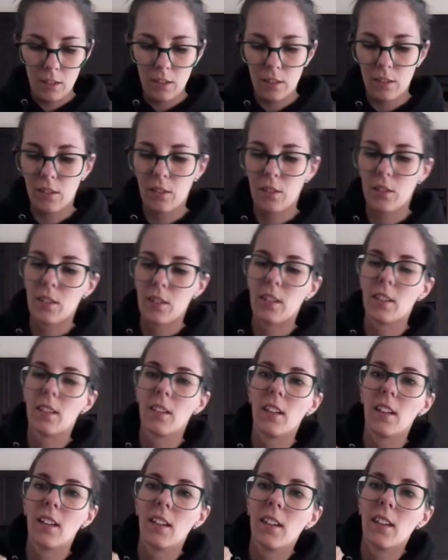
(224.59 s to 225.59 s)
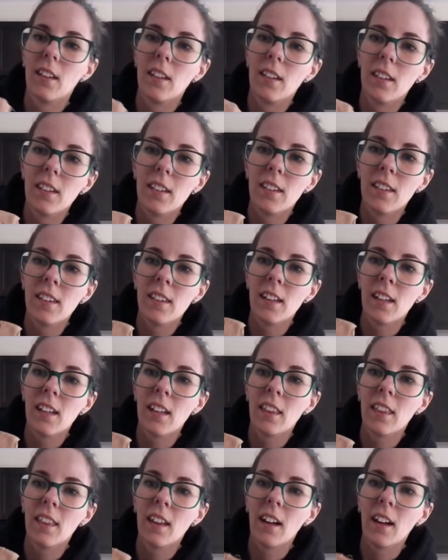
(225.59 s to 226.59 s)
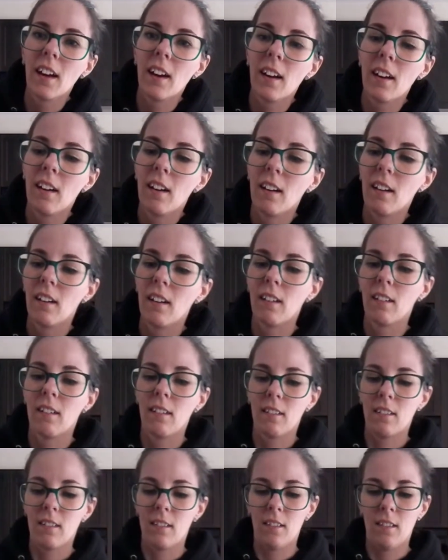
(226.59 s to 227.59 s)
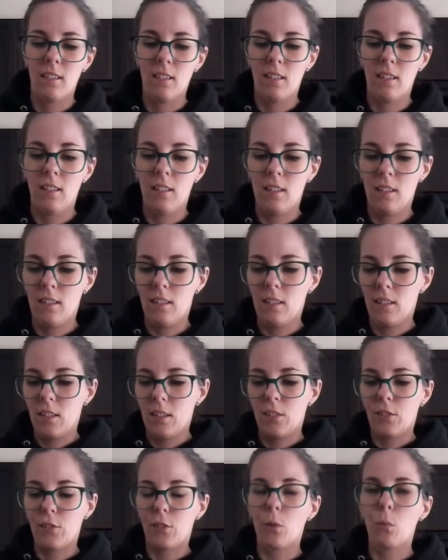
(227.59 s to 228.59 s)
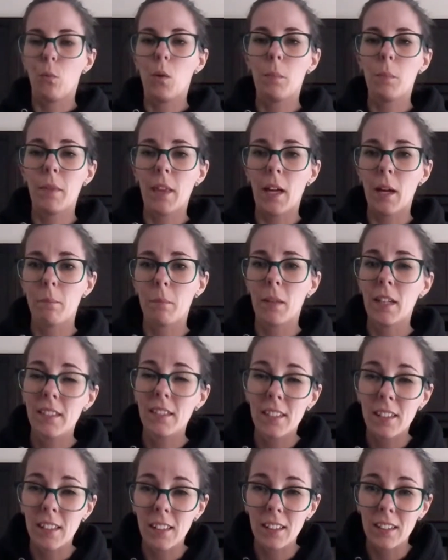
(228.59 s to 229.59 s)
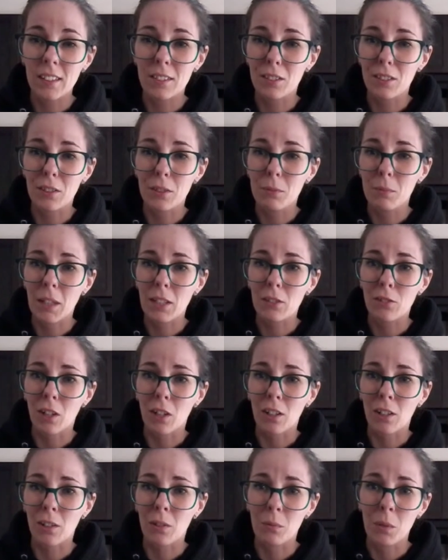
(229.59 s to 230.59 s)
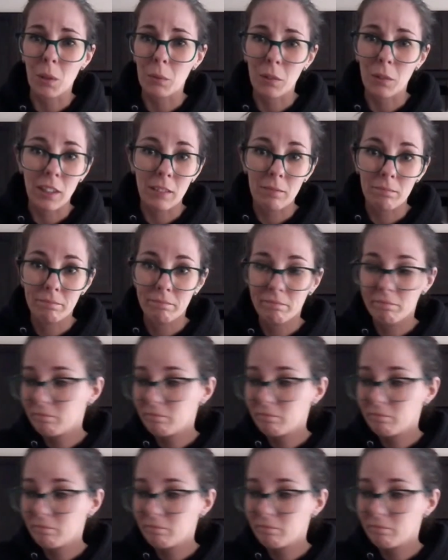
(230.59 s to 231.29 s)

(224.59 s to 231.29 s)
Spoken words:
So you can see it there. So whip that basically until you make chocolate whipped cream.